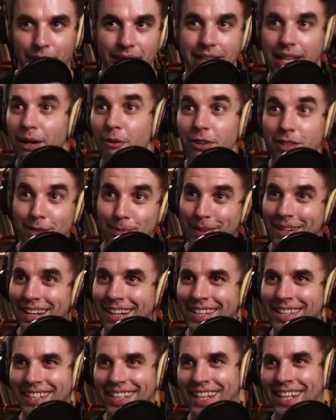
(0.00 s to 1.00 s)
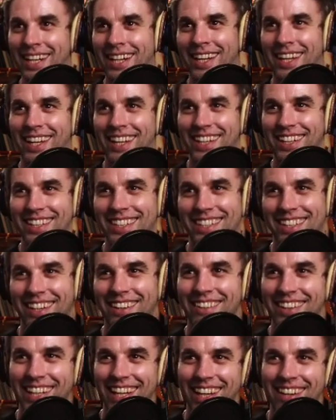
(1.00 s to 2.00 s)
But they responded.
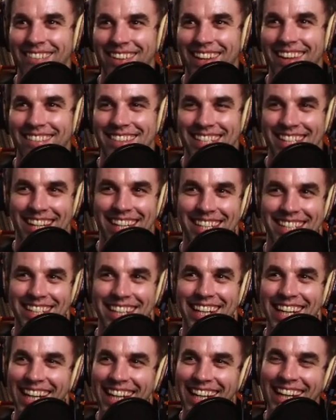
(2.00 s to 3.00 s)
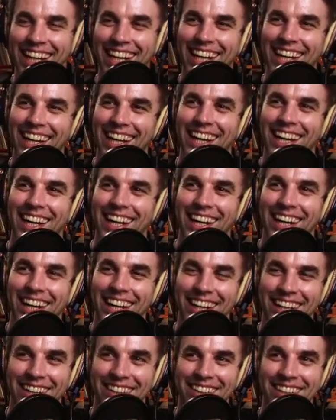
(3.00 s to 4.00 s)
So again, we have Sente.
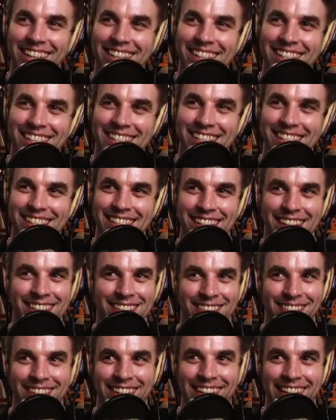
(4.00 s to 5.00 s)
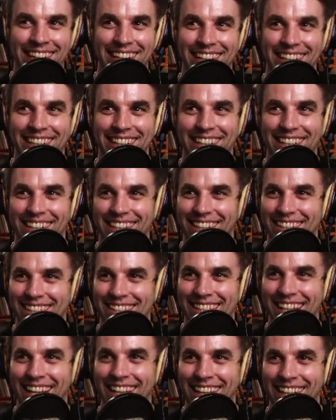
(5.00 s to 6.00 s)
Oh, and this just doesn't work,
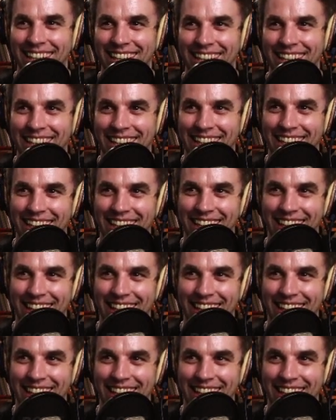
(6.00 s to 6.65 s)
sadly.